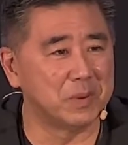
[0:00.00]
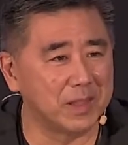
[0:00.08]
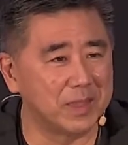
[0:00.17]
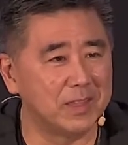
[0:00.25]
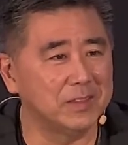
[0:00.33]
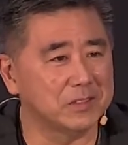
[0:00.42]

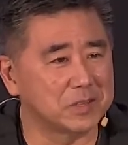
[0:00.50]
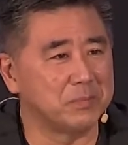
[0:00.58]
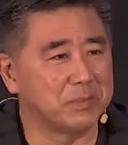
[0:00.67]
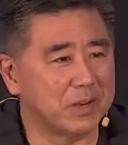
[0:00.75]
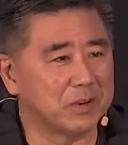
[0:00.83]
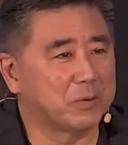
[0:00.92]
think there's a
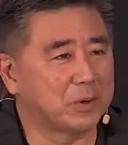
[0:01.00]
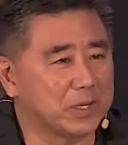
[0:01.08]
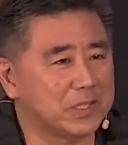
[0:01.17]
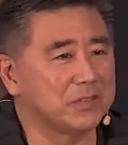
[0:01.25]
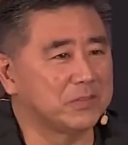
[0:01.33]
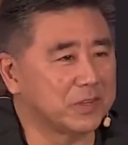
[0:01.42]
better
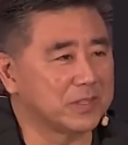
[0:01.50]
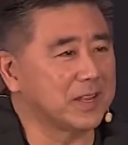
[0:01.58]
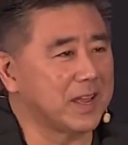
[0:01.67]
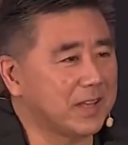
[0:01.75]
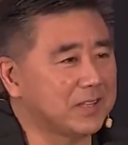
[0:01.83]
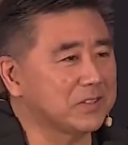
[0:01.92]
question for us
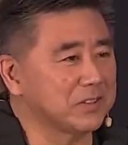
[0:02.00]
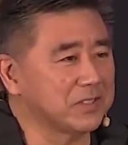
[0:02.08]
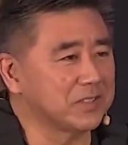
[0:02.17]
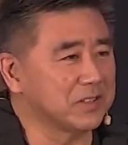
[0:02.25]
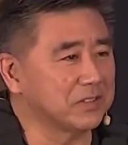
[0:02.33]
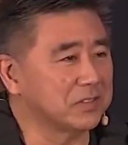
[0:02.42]
to ask
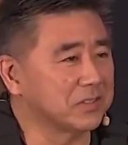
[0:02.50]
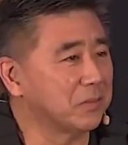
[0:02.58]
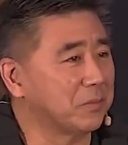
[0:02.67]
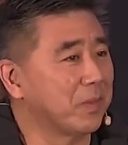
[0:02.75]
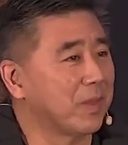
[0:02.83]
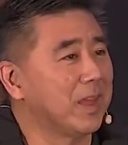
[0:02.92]
ourselves.
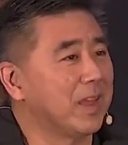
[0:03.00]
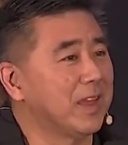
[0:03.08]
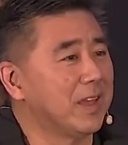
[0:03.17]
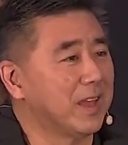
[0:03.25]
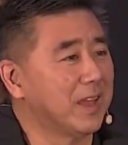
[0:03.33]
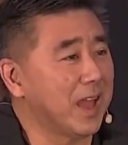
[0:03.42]

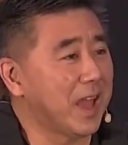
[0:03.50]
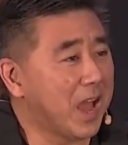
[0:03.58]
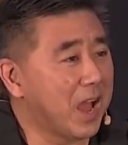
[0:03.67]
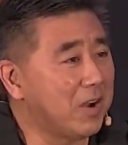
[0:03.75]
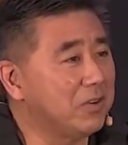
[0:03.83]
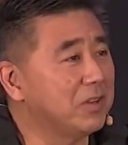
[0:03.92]

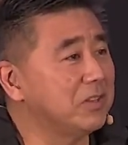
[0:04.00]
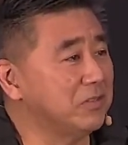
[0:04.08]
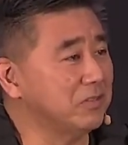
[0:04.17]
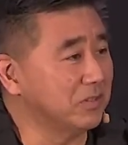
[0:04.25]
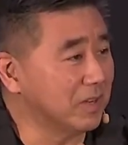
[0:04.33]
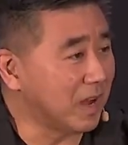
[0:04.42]
How could
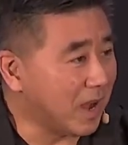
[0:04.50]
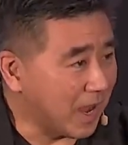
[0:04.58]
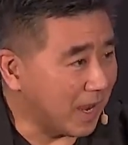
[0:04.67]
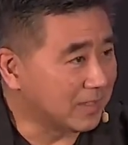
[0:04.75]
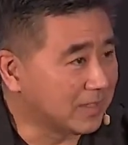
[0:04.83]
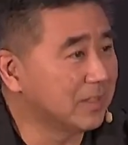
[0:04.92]
you
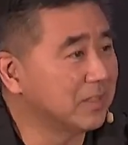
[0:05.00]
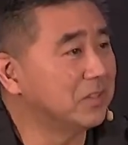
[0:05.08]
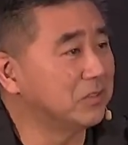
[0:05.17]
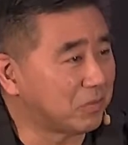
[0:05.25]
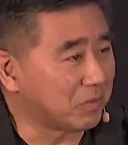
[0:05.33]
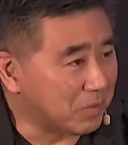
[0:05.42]
not
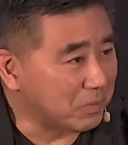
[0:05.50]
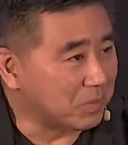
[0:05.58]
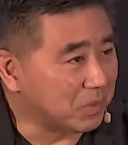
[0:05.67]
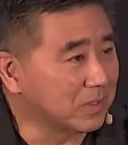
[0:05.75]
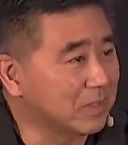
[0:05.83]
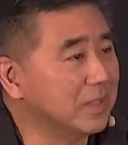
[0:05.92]

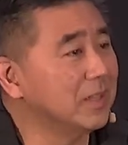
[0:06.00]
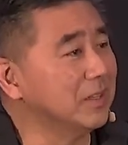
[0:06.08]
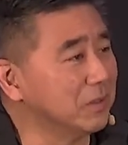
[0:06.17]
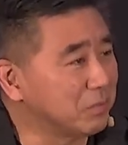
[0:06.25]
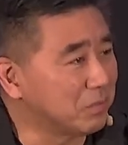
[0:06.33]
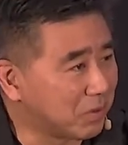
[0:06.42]
tremble in
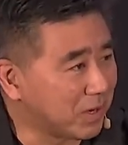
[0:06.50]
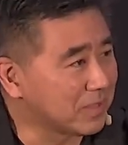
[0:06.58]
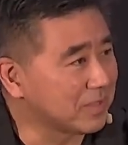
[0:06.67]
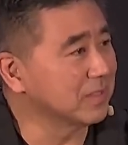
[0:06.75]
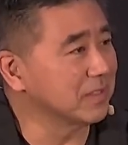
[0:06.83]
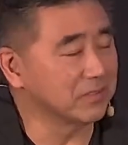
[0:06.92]
the
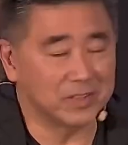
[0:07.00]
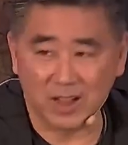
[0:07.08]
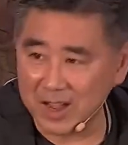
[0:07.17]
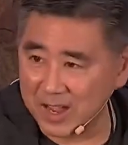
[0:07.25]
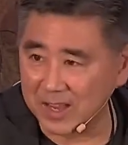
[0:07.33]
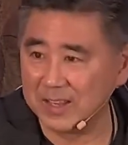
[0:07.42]
presence of
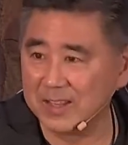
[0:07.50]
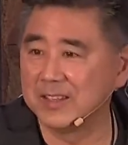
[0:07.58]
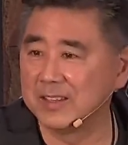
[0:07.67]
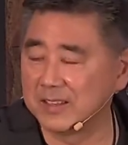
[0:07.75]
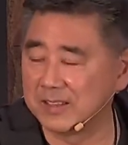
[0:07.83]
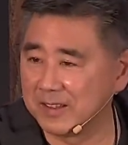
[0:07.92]
God?
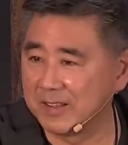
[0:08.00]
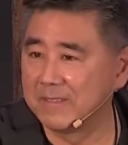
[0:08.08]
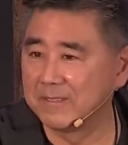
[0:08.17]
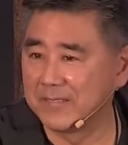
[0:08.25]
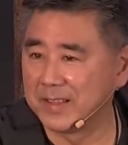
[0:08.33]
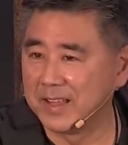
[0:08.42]

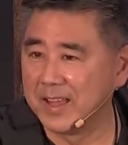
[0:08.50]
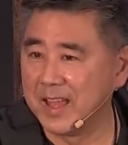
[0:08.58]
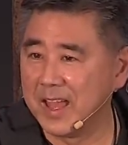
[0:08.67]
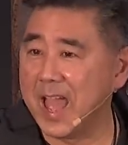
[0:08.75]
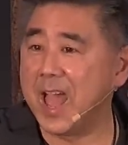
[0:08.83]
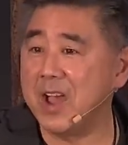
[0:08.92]

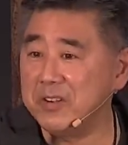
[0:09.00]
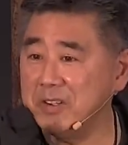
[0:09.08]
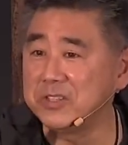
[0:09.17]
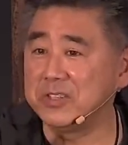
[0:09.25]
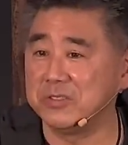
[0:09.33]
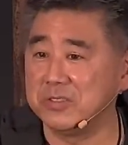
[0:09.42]
How
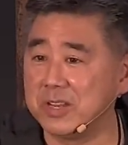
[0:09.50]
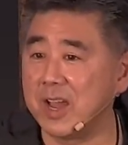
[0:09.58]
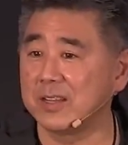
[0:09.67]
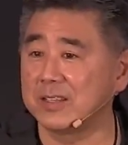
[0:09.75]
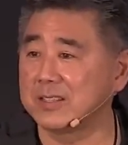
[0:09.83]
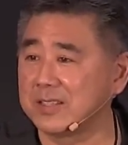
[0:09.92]
could you
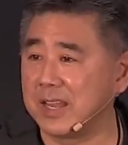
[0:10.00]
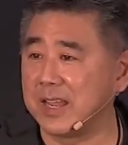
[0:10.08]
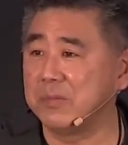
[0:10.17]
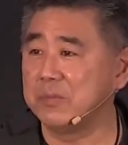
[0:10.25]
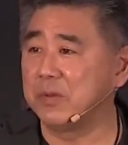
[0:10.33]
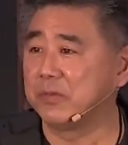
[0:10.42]
not
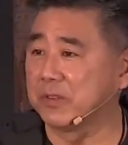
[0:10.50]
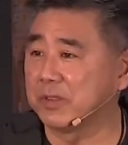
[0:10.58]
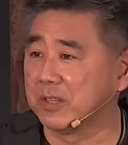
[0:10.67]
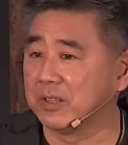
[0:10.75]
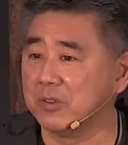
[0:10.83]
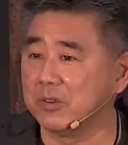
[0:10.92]
stand before
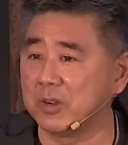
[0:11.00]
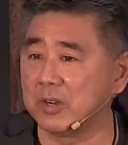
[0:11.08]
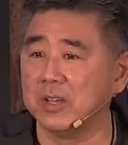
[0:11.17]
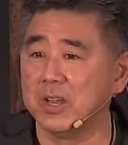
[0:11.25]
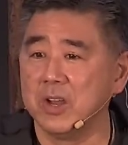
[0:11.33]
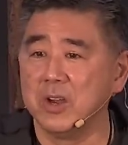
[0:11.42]
the
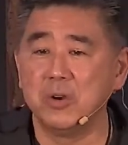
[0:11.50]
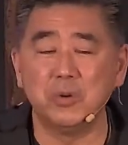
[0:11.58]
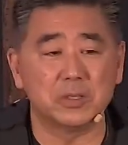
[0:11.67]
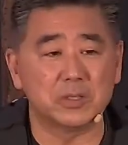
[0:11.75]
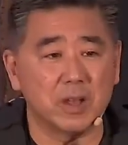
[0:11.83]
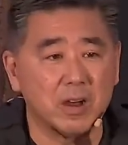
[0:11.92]
Lord who
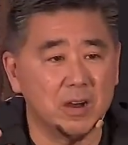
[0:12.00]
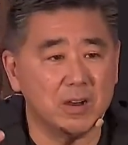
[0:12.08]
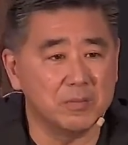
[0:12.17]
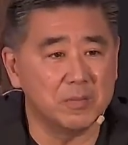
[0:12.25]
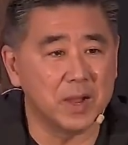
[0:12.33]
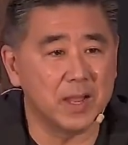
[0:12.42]
is
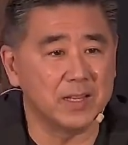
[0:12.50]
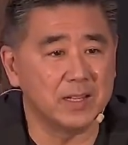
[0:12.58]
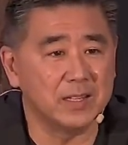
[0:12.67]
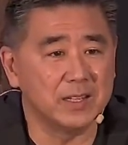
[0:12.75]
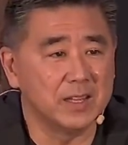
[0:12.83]
almighty,